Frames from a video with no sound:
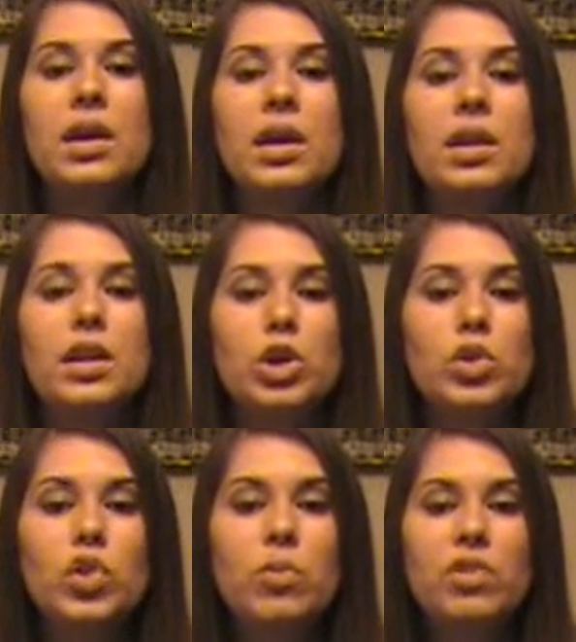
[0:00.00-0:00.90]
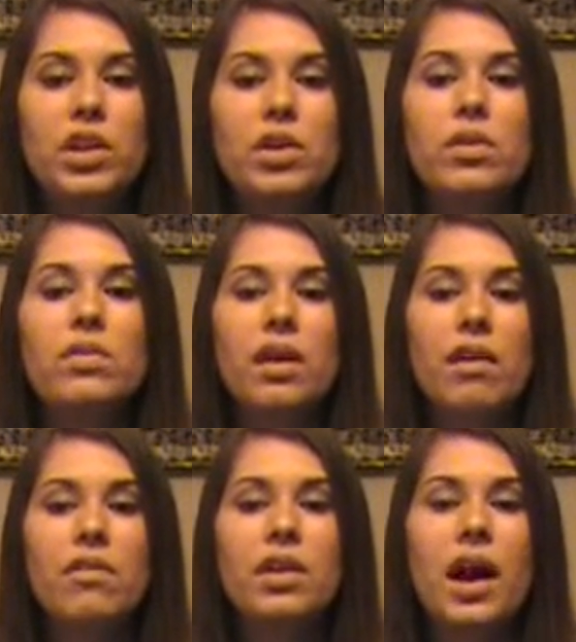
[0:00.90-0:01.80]
In the YouTube video
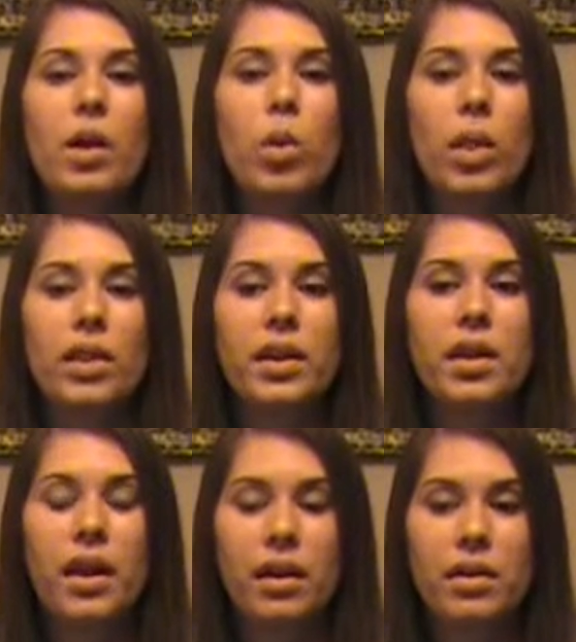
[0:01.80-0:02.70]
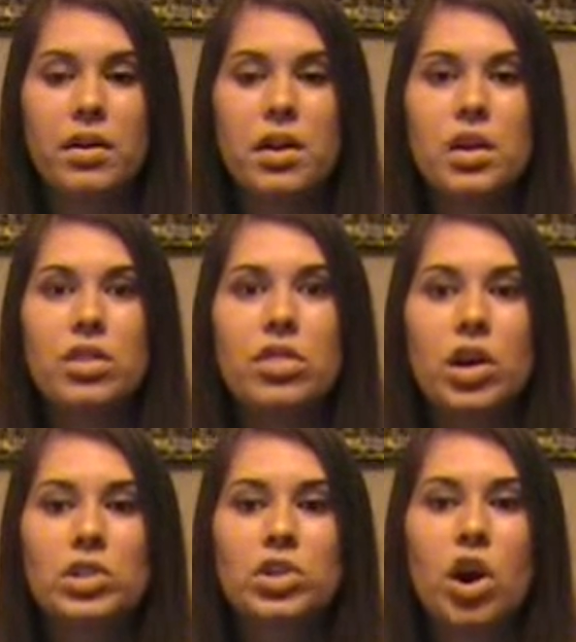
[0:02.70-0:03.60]
Safe and High Quality Care,
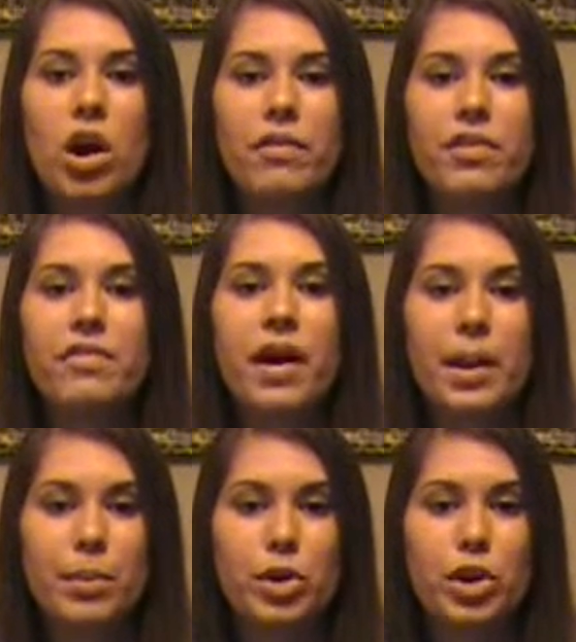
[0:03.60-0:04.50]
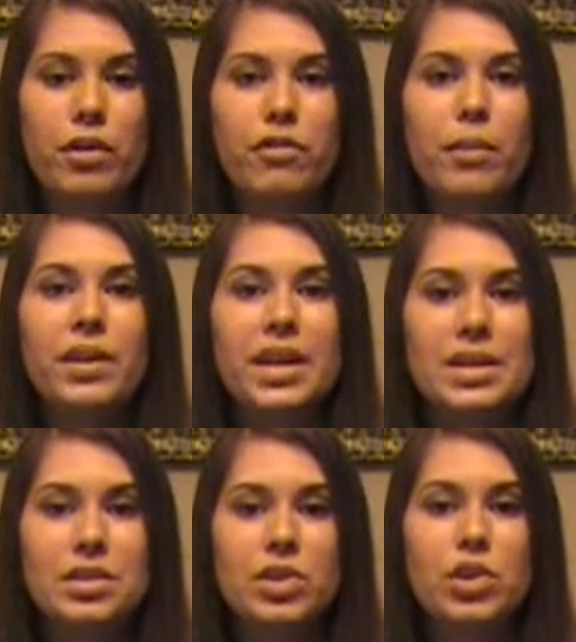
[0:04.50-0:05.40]
Dr. Harvey Feinberg from the
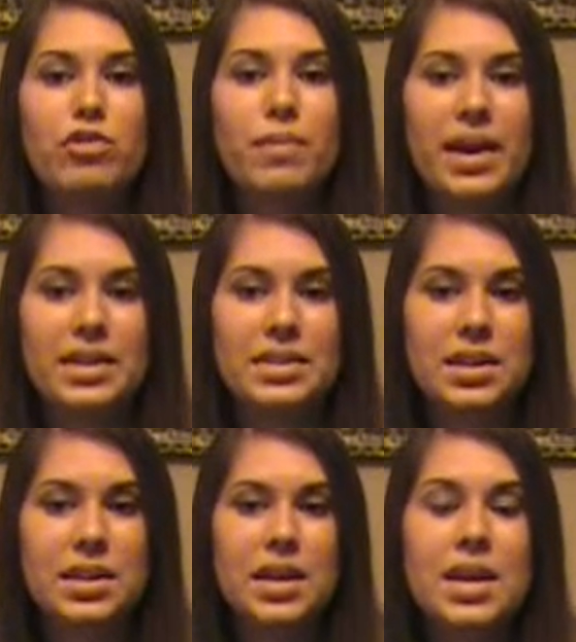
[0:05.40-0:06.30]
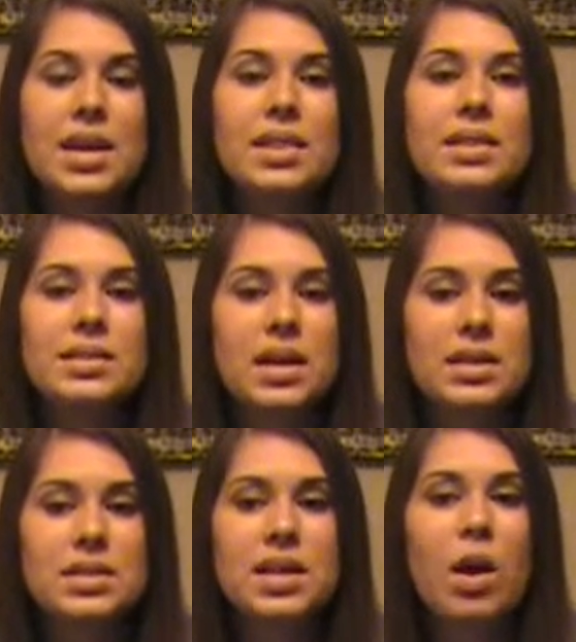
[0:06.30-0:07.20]
Institute of Medicine
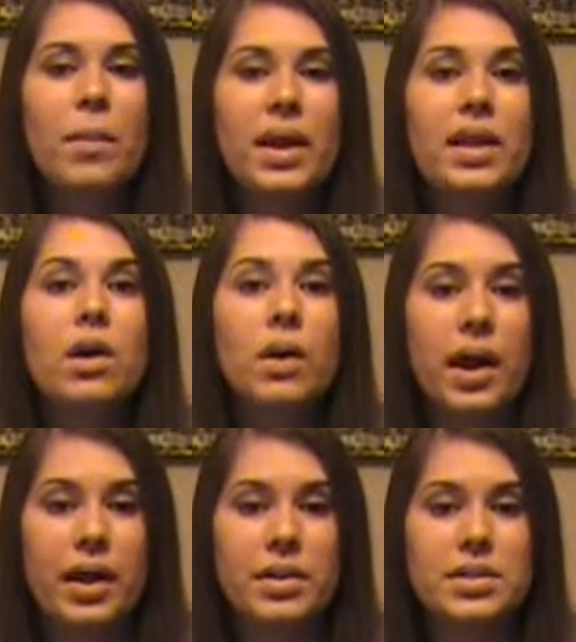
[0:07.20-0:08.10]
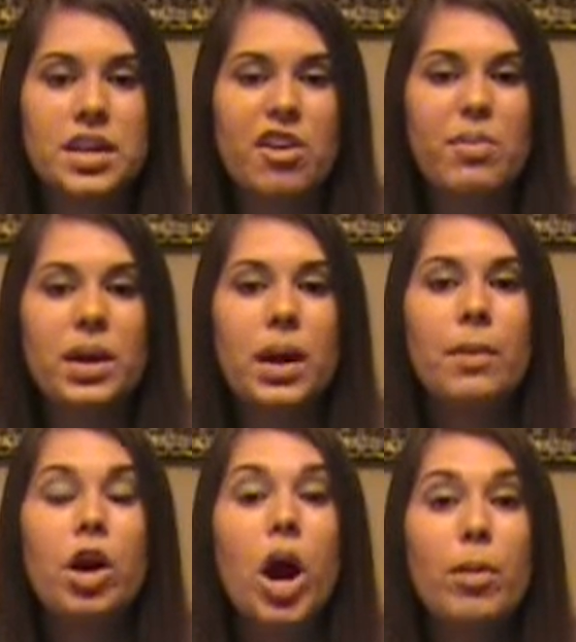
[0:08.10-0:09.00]
discusses how medical errors have become a
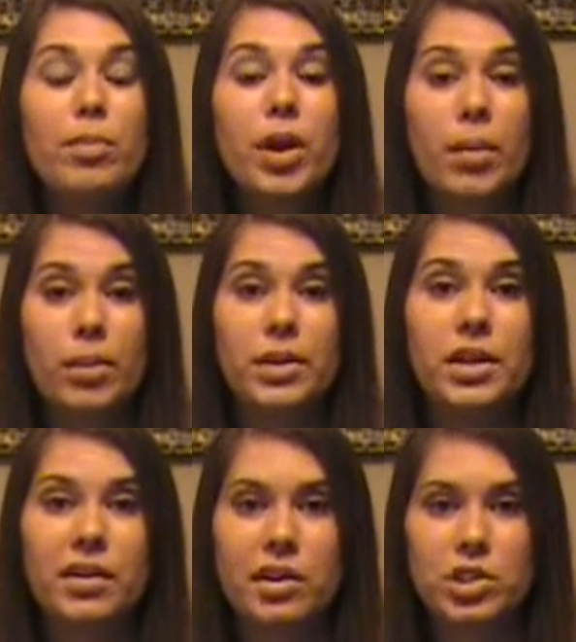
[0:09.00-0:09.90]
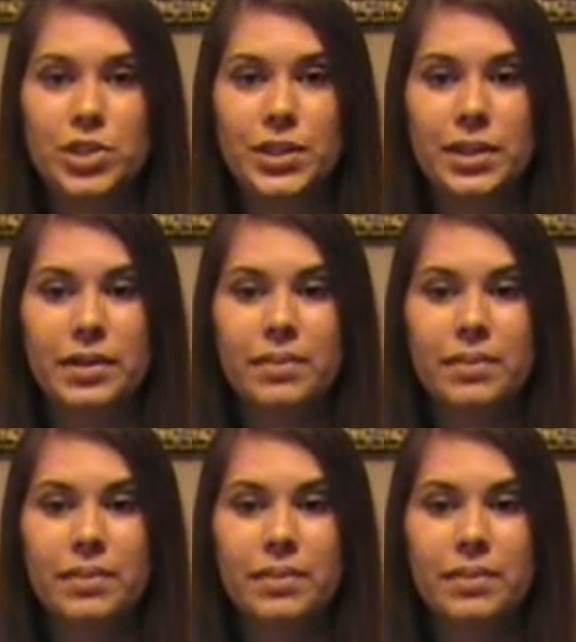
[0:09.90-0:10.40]
common problem in our country.